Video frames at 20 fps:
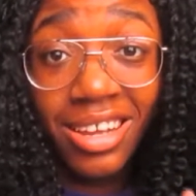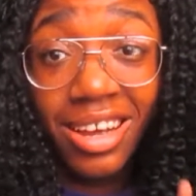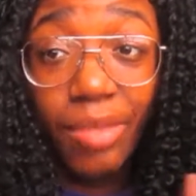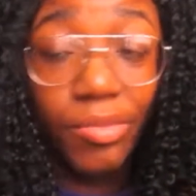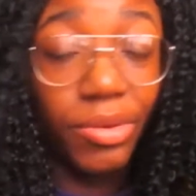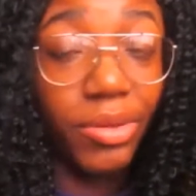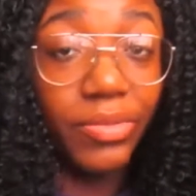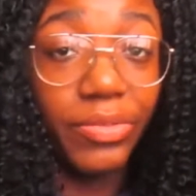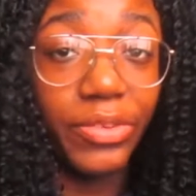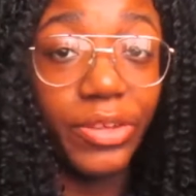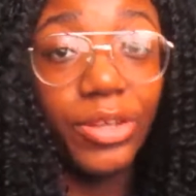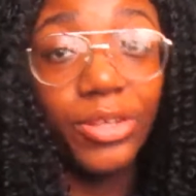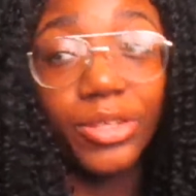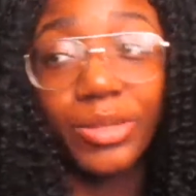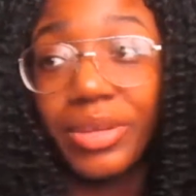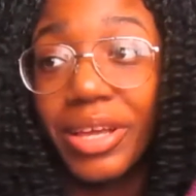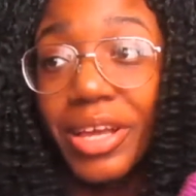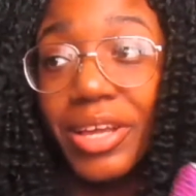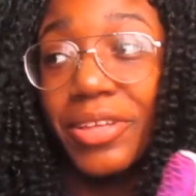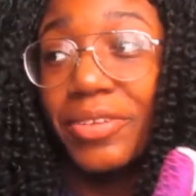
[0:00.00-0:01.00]
I'm confused,
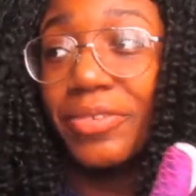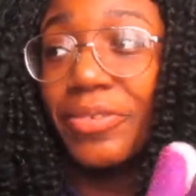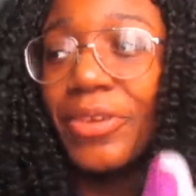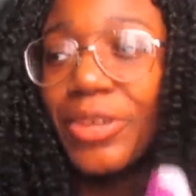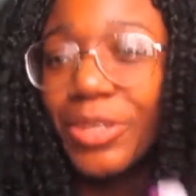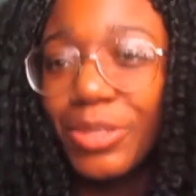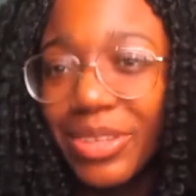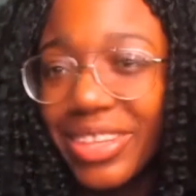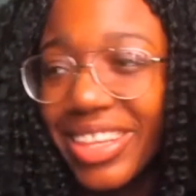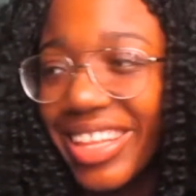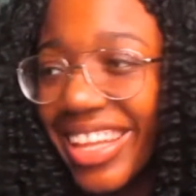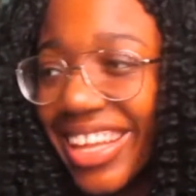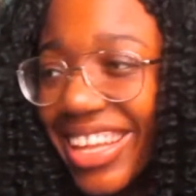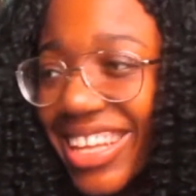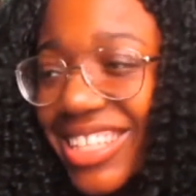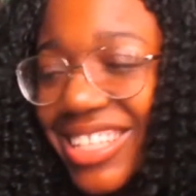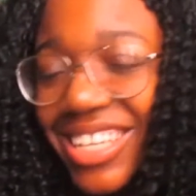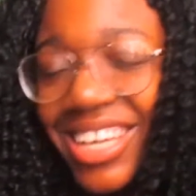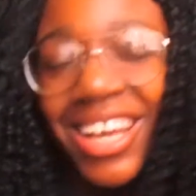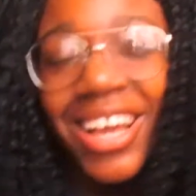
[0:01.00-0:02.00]
I'm getting confused with the
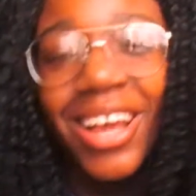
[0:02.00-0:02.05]
years.